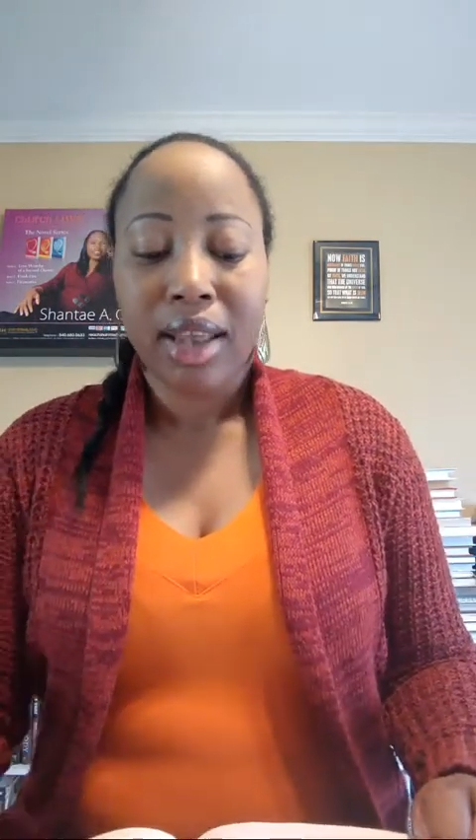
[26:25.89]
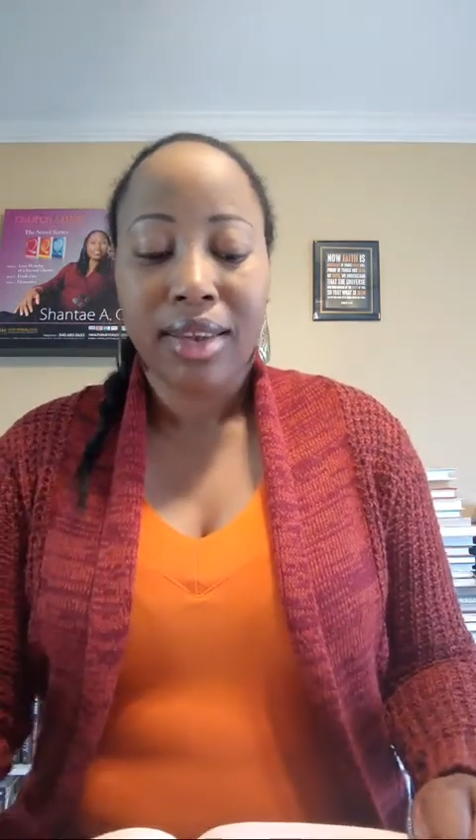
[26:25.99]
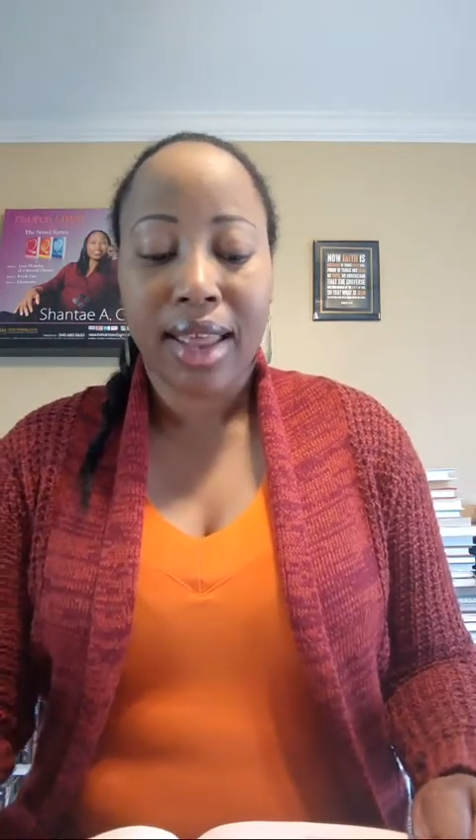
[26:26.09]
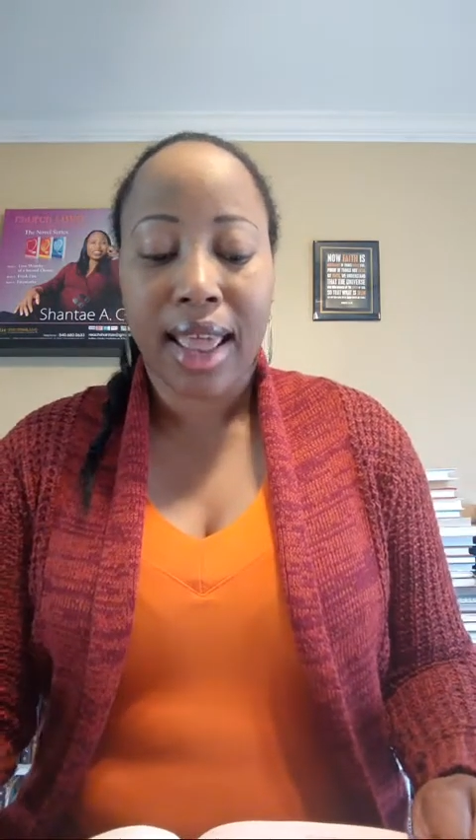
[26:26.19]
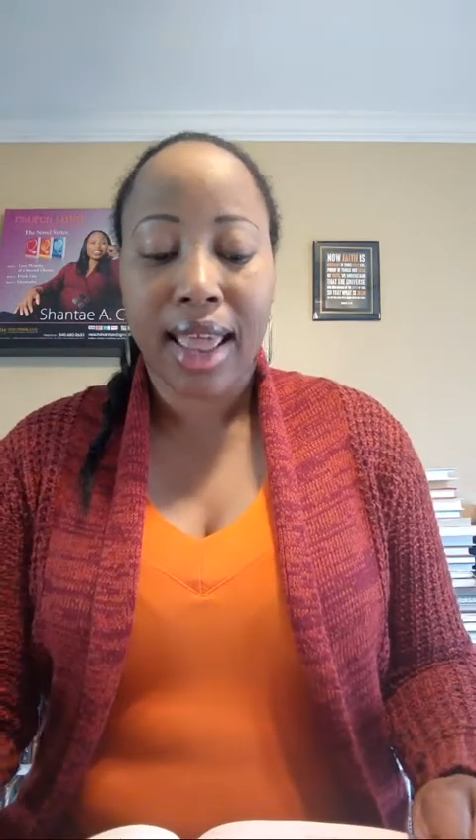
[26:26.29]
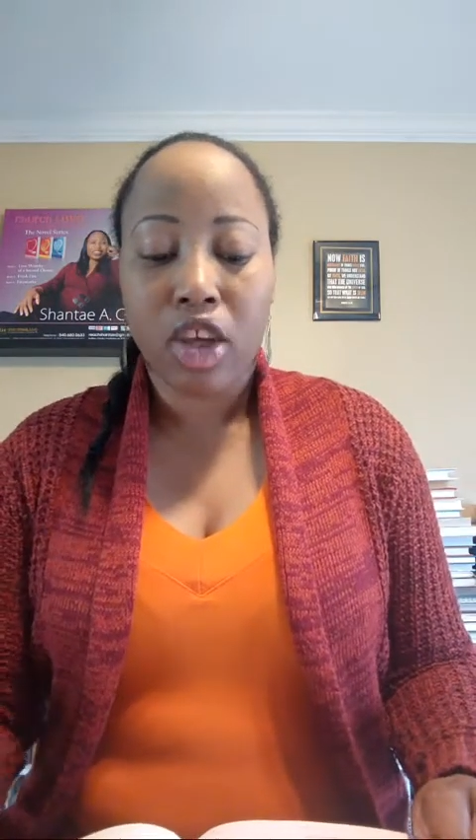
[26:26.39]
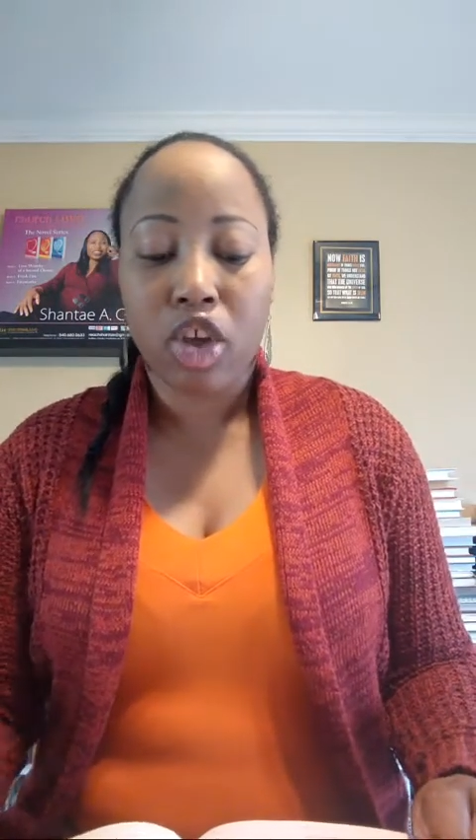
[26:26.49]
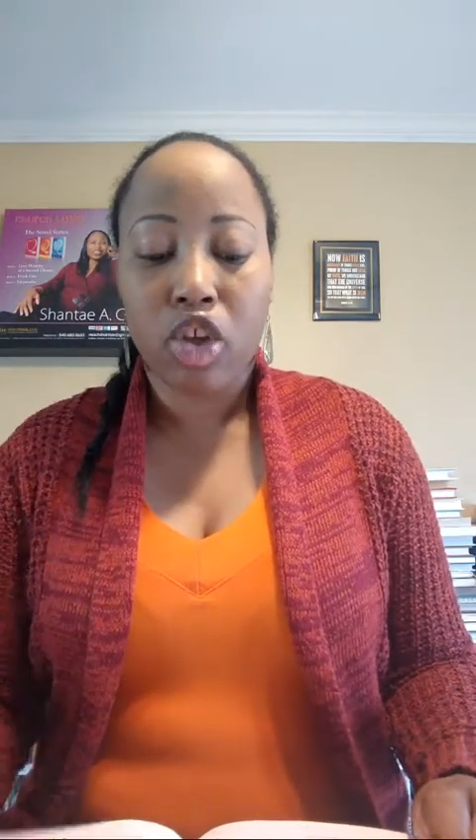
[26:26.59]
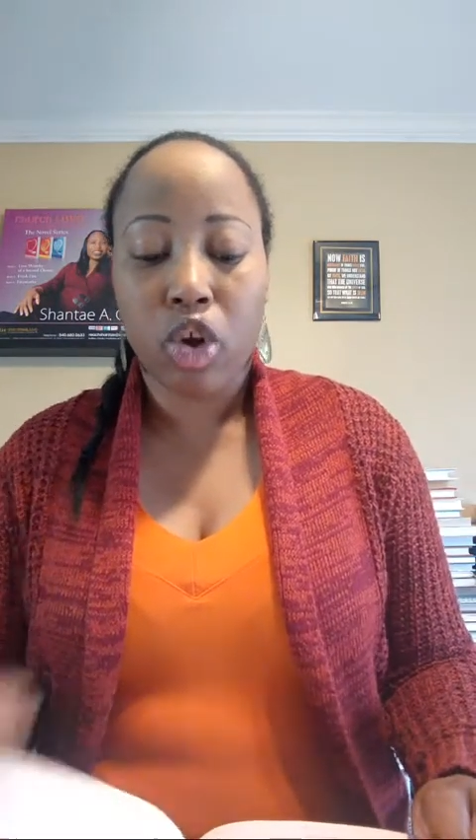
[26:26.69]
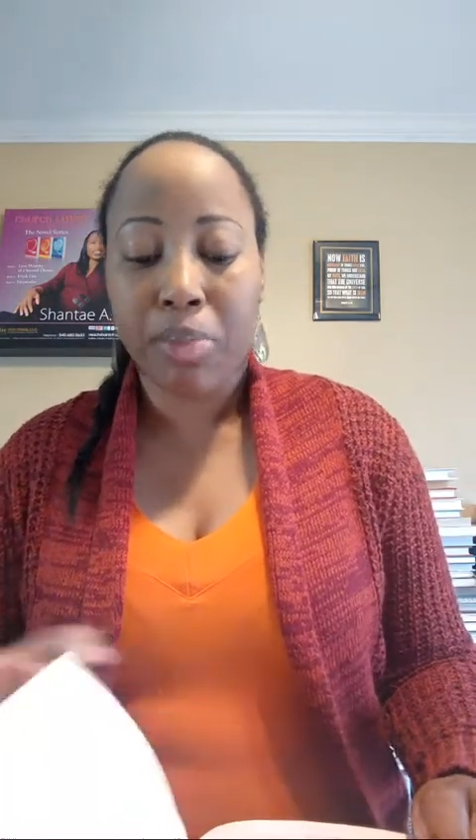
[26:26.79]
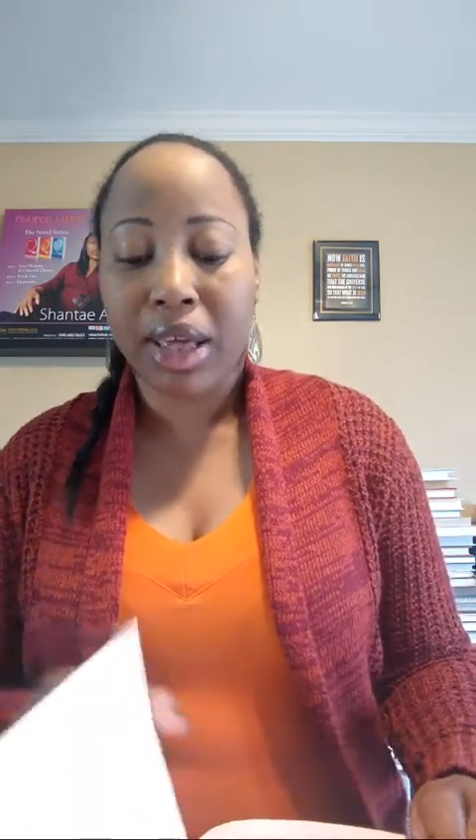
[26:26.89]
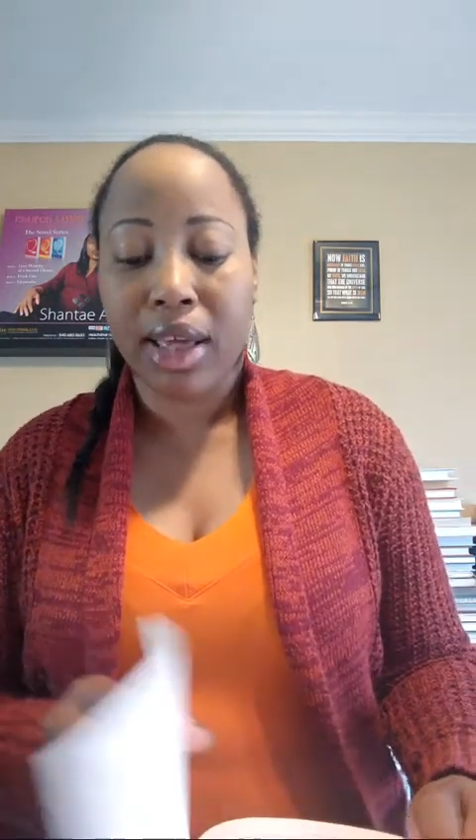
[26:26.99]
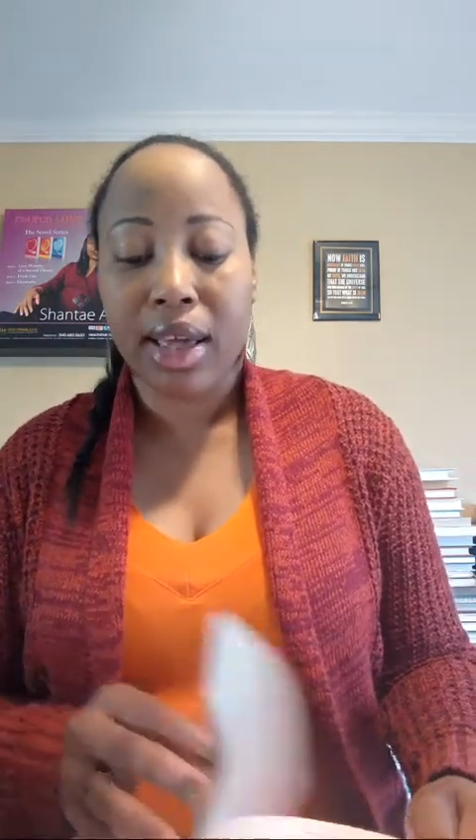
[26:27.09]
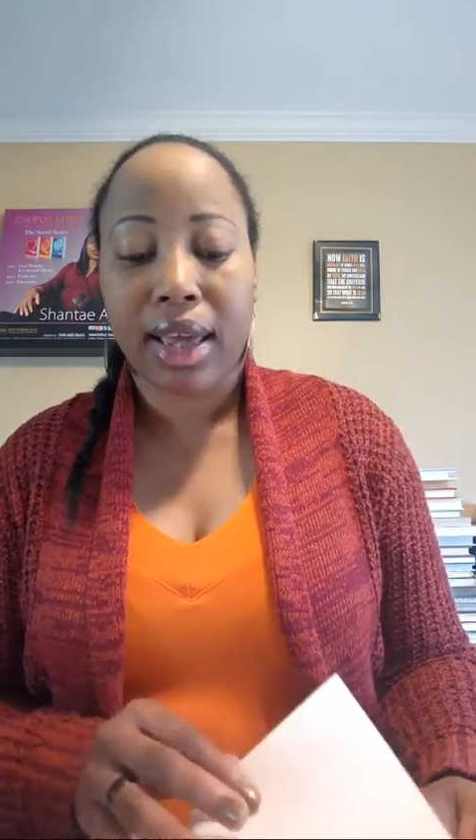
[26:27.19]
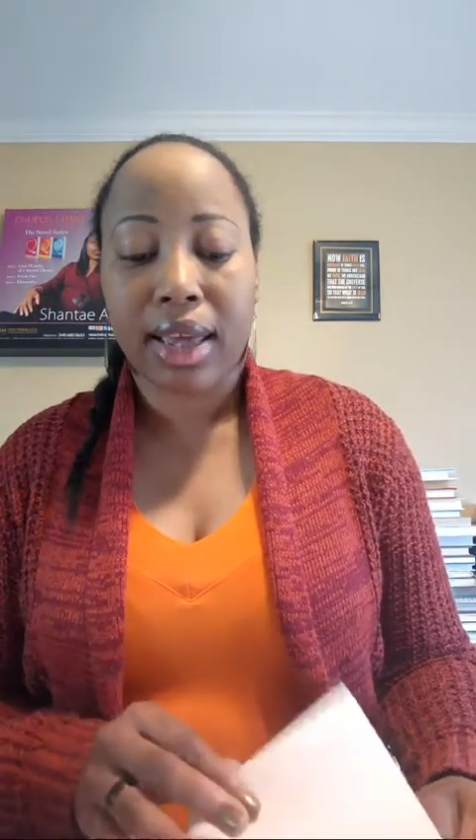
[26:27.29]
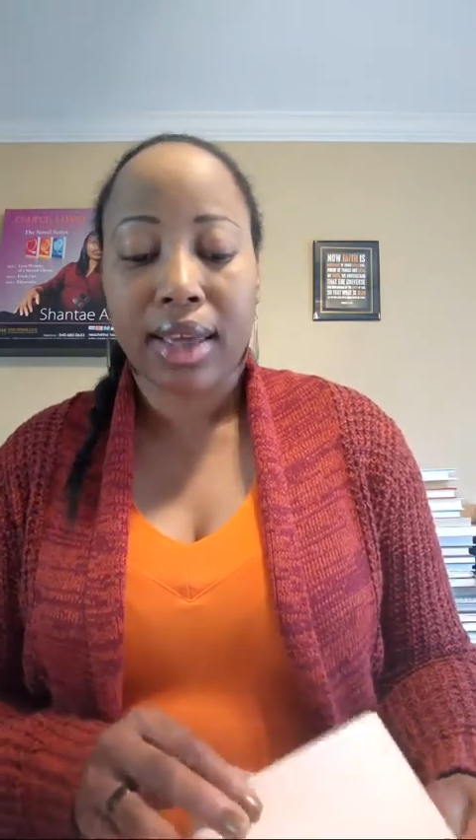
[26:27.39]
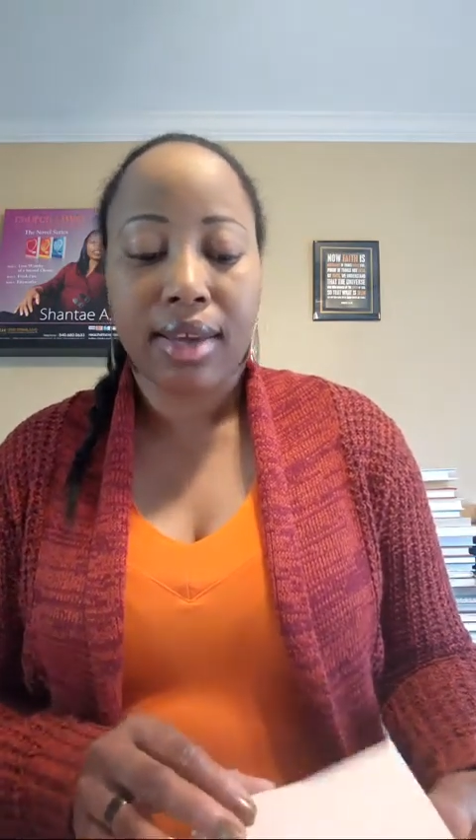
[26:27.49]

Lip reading: Take your pick.